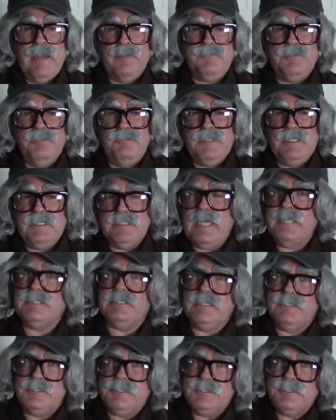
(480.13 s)
have to be as
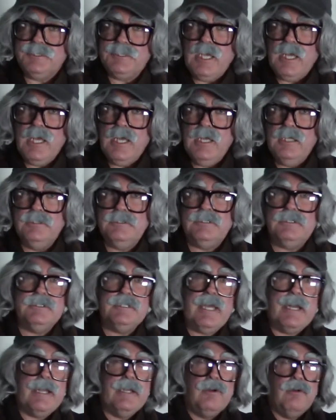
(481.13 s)
concerned
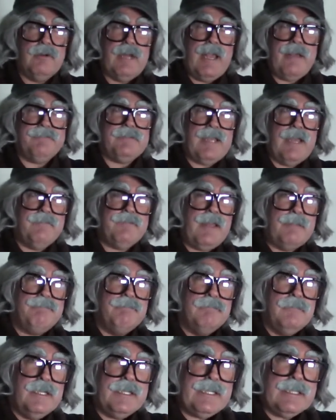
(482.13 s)
that I don't have to have that
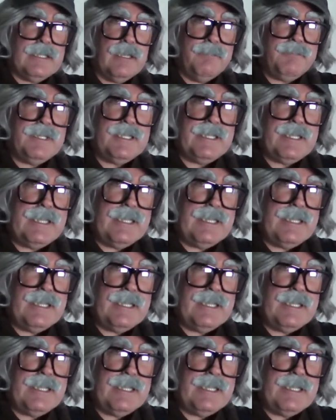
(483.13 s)
money coming